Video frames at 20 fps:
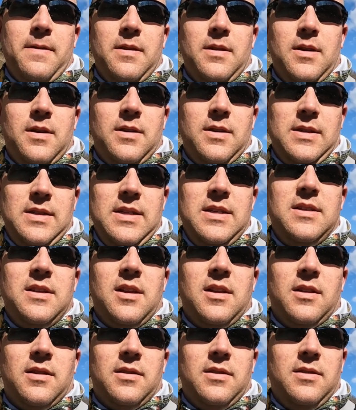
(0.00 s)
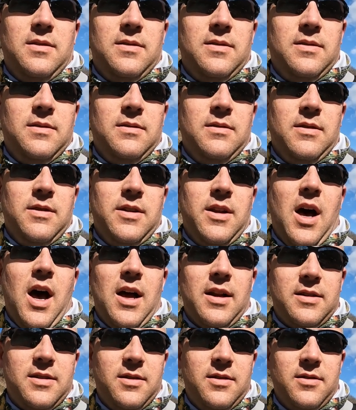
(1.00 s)
It's easy to
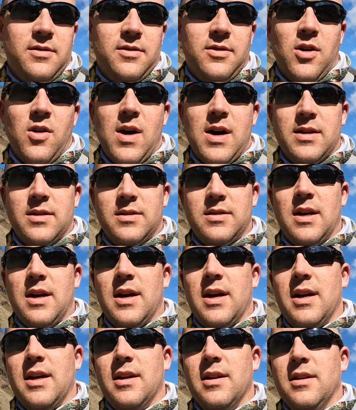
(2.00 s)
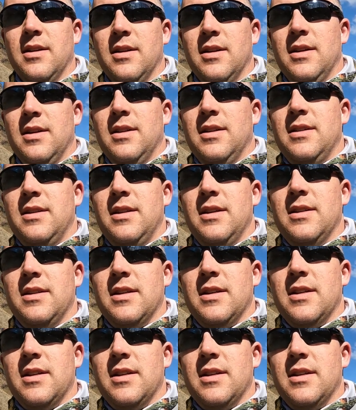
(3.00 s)
not go outside, easy